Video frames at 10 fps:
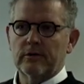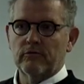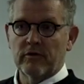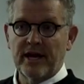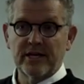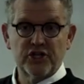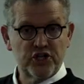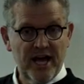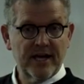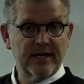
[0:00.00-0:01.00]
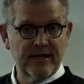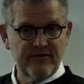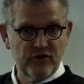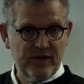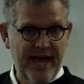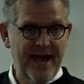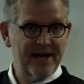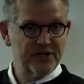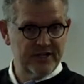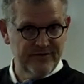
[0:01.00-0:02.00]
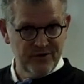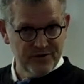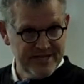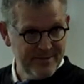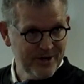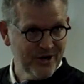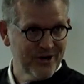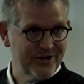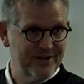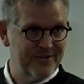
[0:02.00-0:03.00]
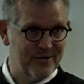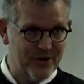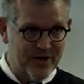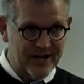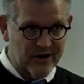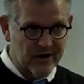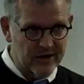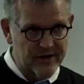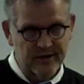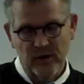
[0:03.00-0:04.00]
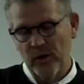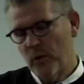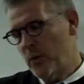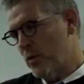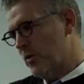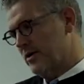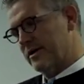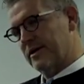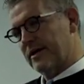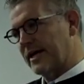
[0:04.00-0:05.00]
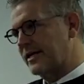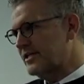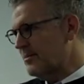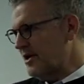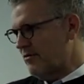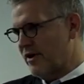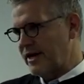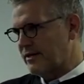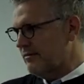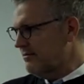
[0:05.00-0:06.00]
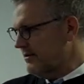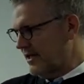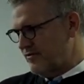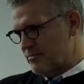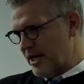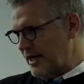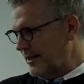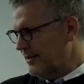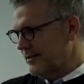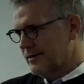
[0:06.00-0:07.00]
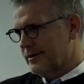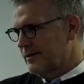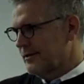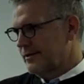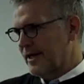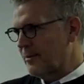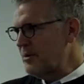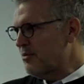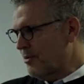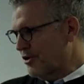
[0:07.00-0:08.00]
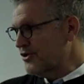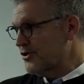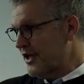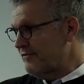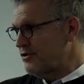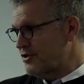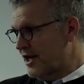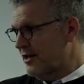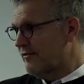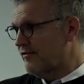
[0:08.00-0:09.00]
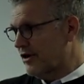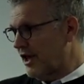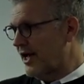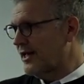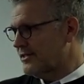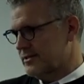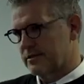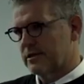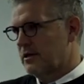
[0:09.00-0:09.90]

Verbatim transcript: Write a check, give you cash, give you a debit card, give you a credit card. Getting somebody to write to give you money. How many proposals have you done for clients?